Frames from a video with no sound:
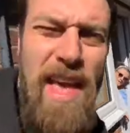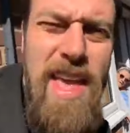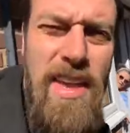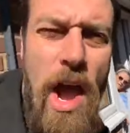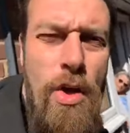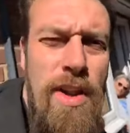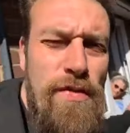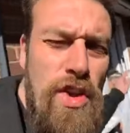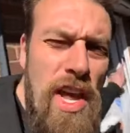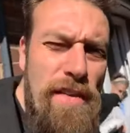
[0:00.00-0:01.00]
There you go. And
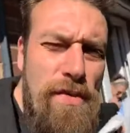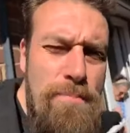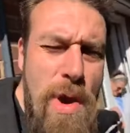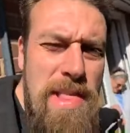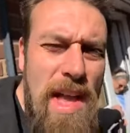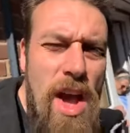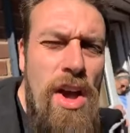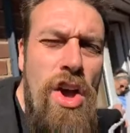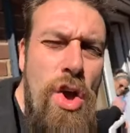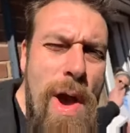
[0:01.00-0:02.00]
if you get it from
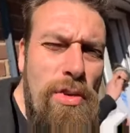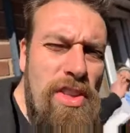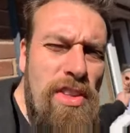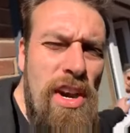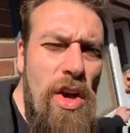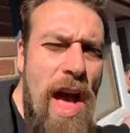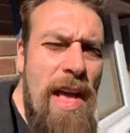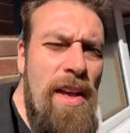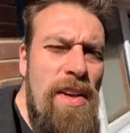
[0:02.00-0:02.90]
Brenda, who else is going to lie?